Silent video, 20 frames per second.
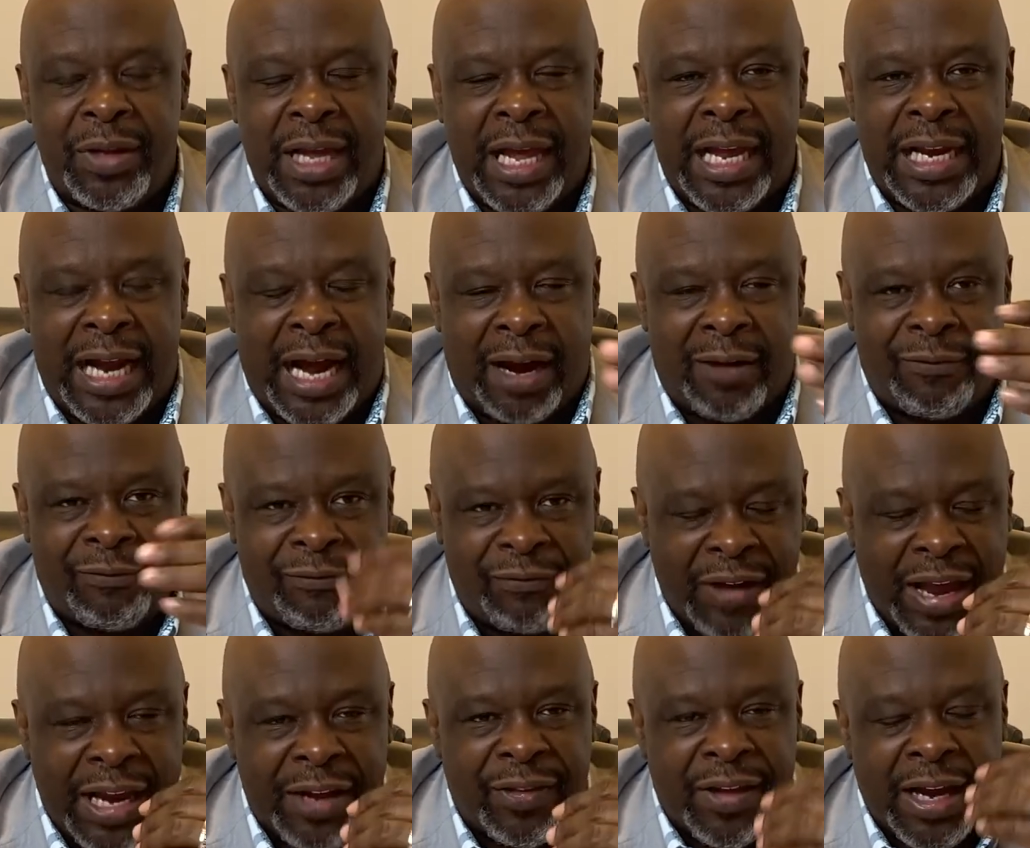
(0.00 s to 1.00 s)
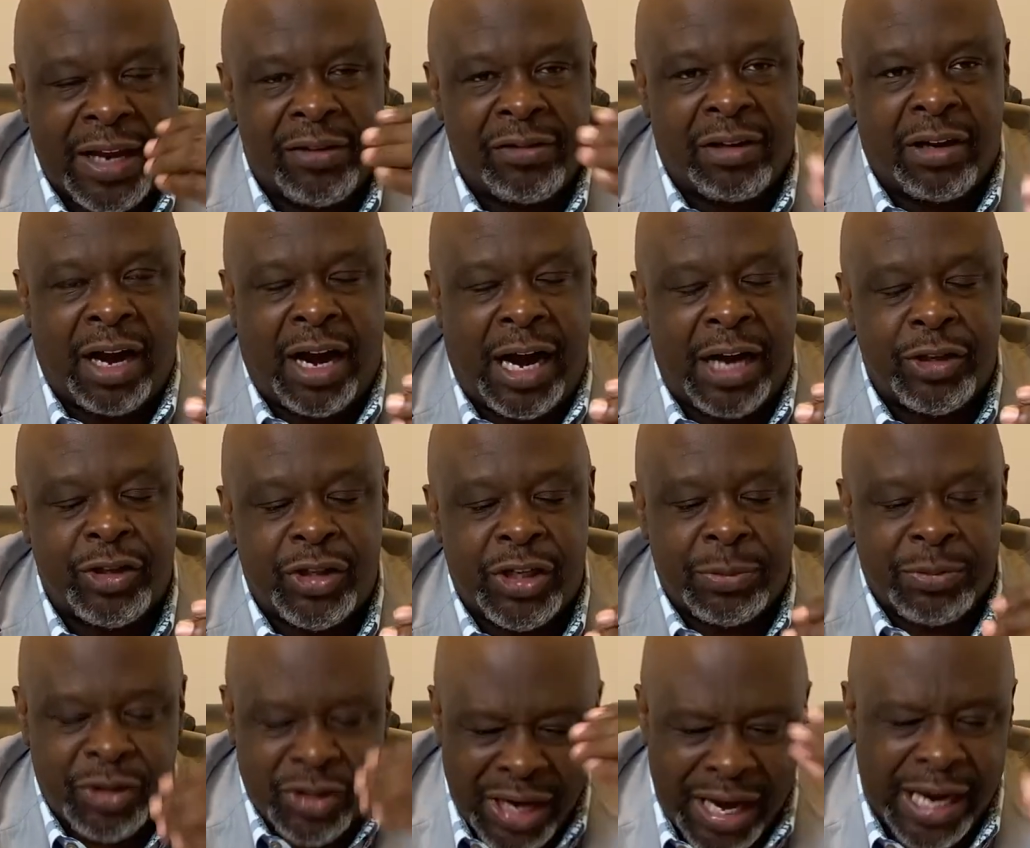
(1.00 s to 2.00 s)
and our faith in God
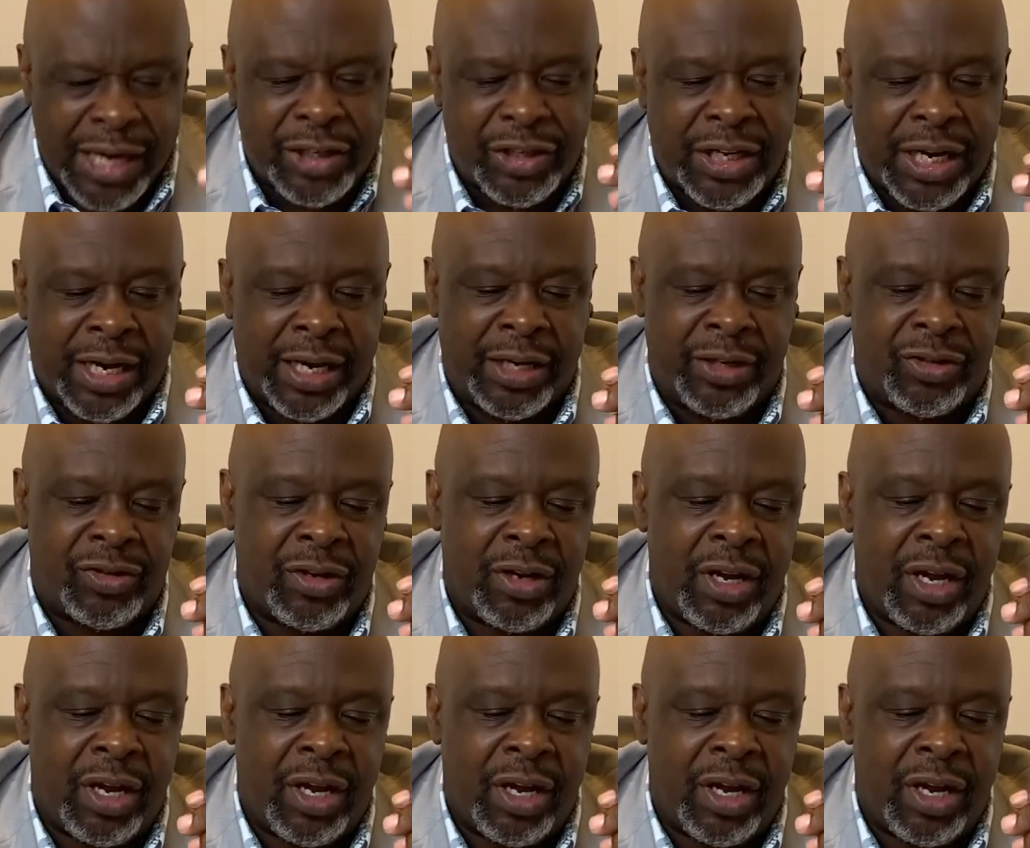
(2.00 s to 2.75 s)
should change things.